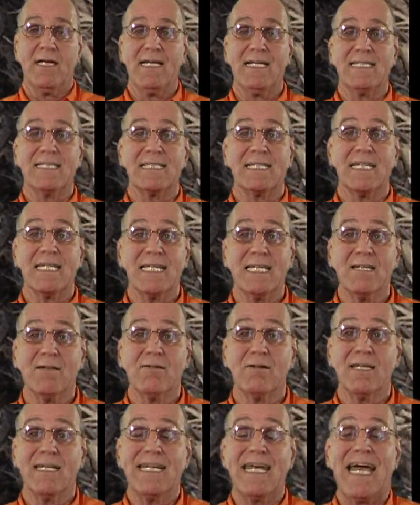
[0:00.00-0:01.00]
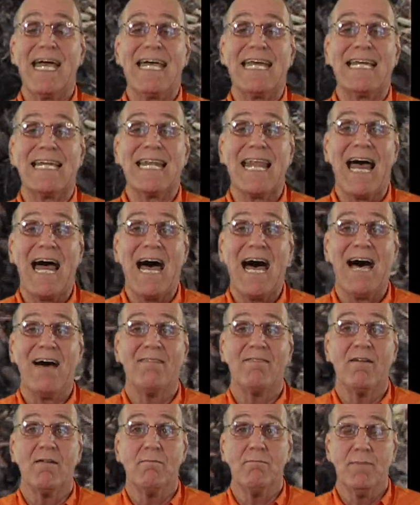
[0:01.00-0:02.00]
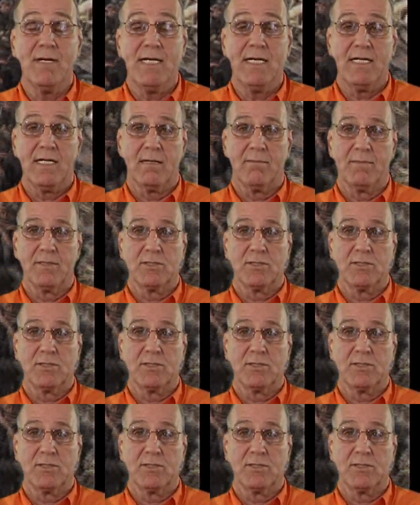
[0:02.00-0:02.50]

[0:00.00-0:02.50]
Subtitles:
It is literally a live medium.